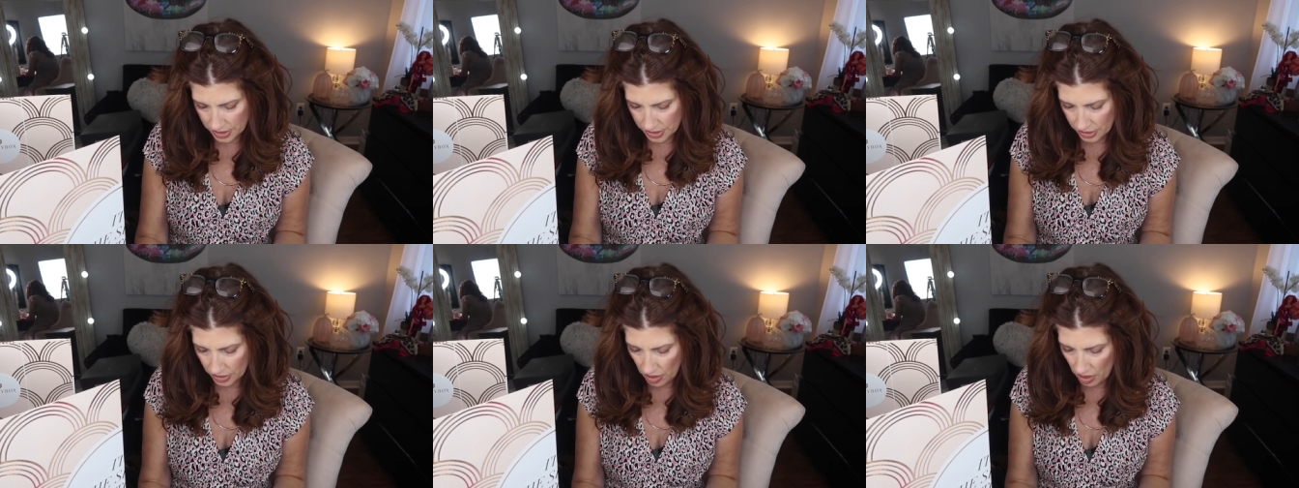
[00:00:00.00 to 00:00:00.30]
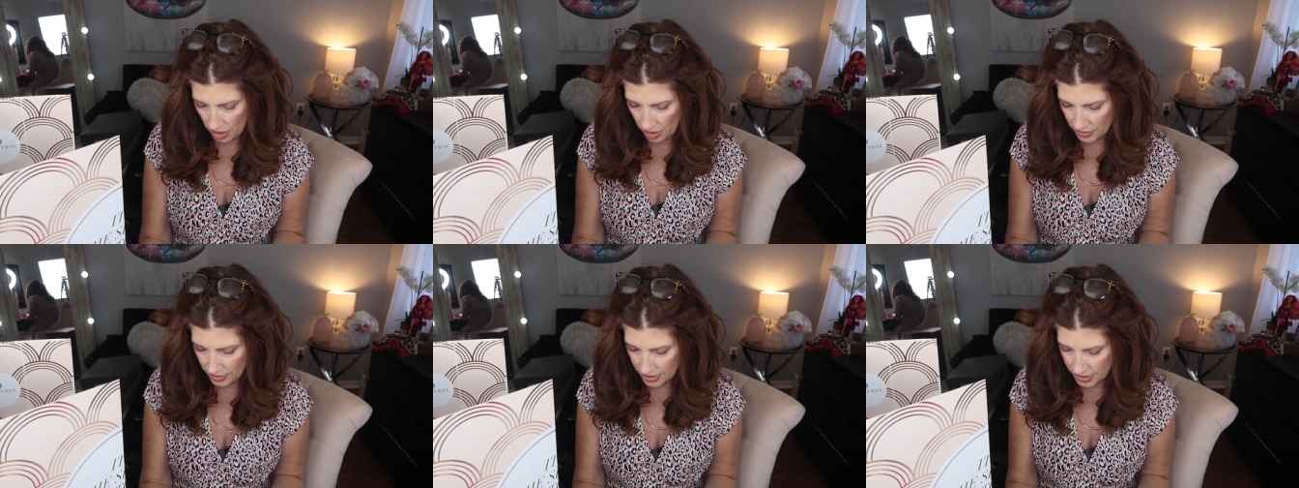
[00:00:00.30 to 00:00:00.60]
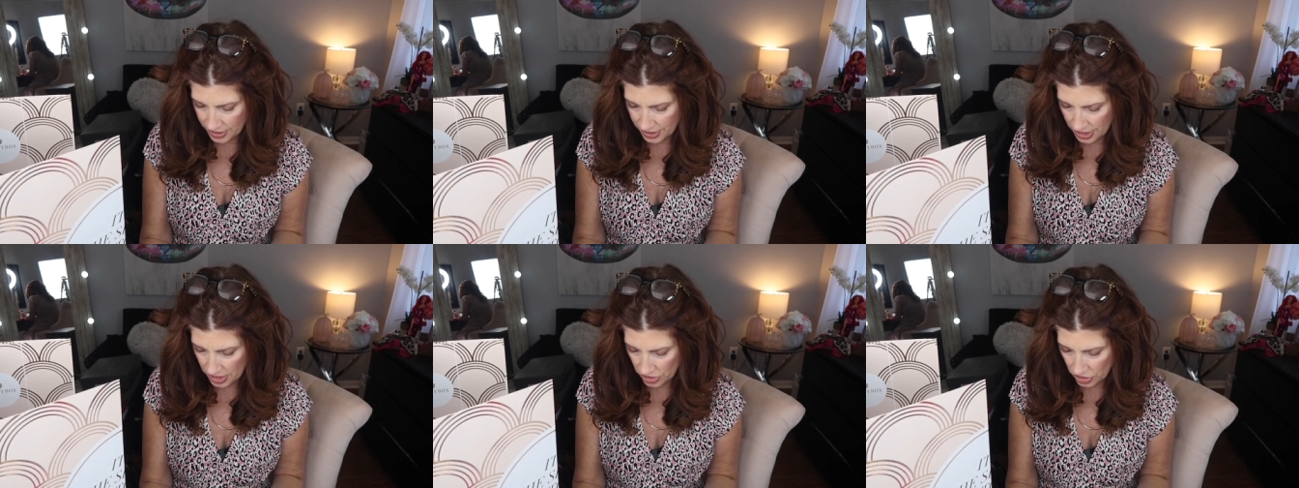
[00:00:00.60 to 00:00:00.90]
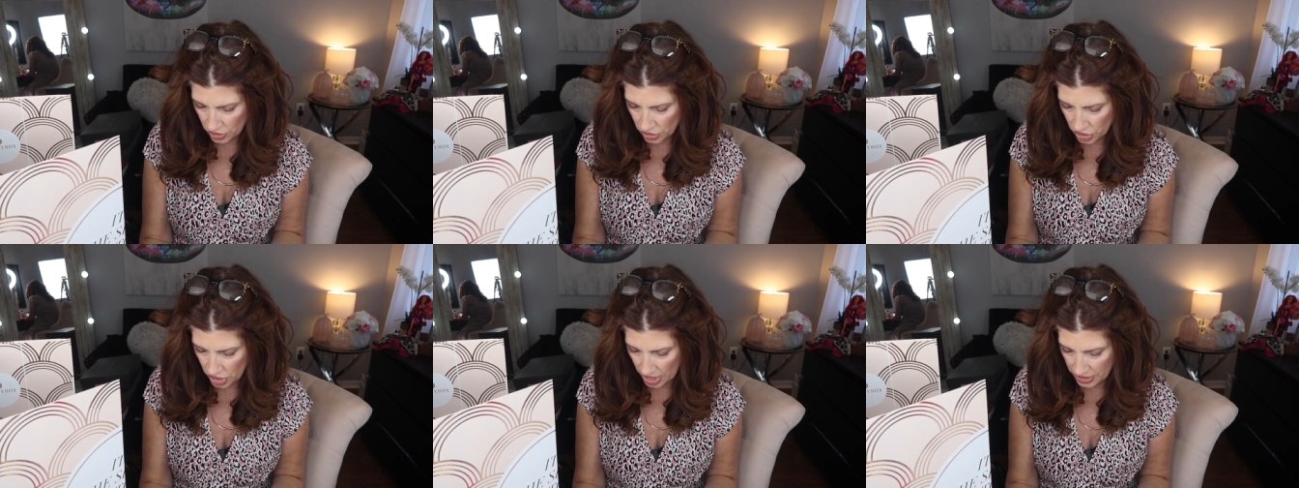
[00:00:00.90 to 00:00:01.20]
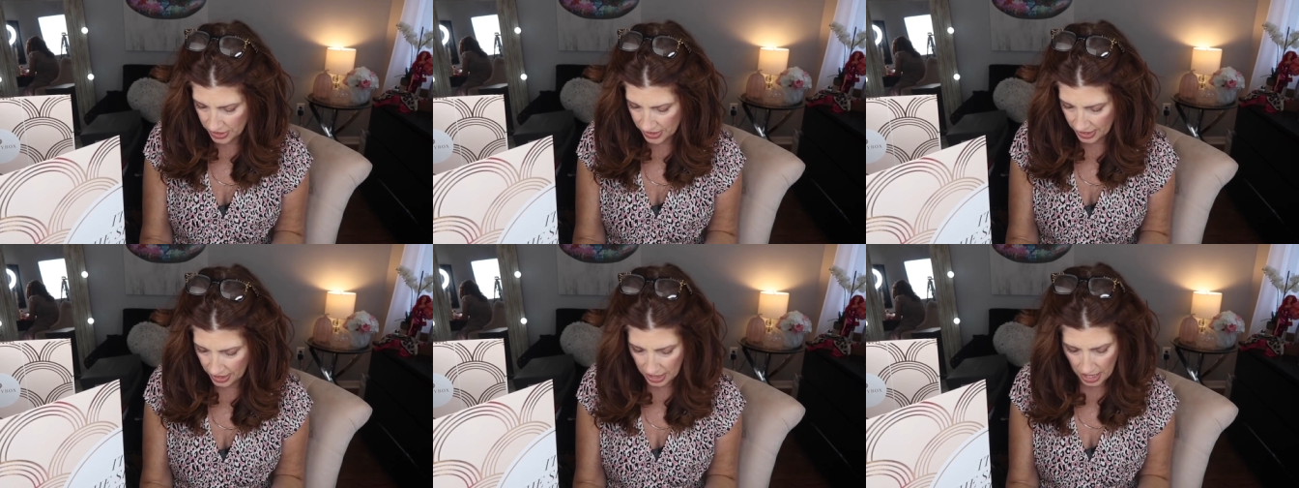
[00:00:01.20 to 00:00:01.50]
This is called, this is
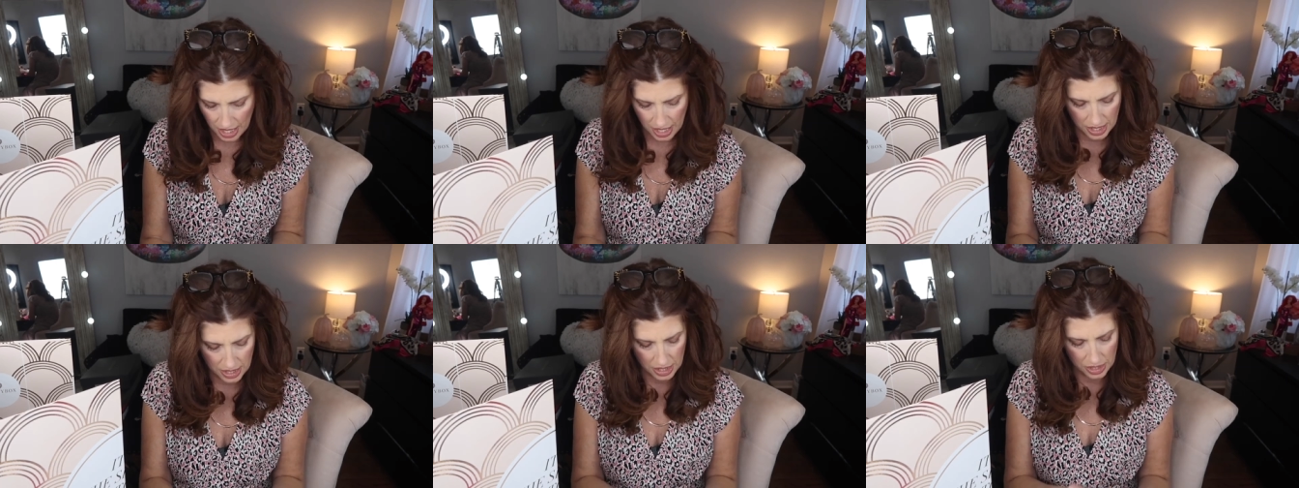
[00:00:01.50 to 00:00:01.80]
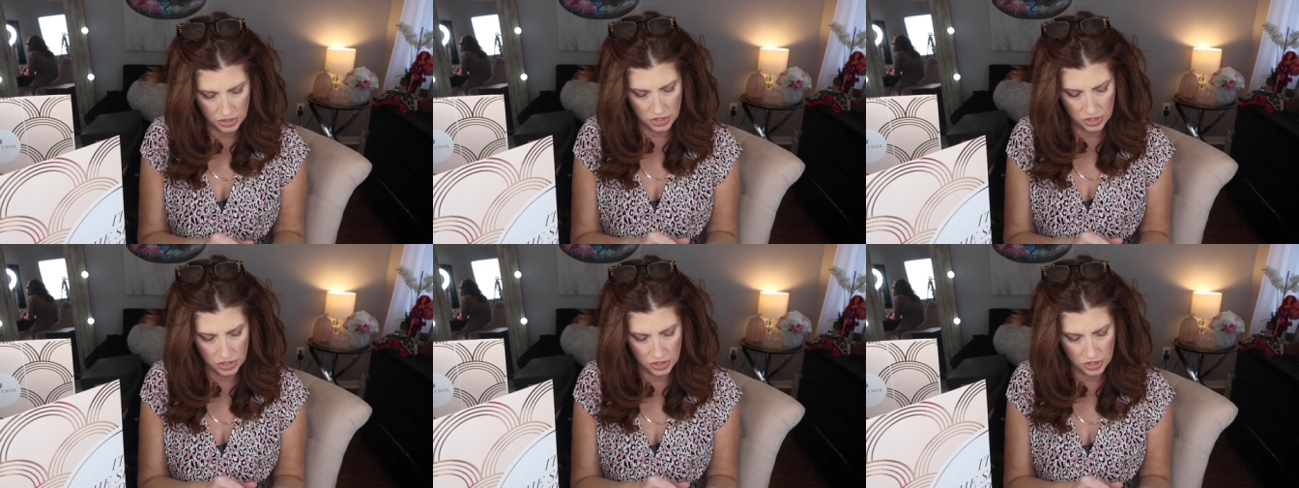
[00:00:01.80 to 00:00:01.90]
Jessica.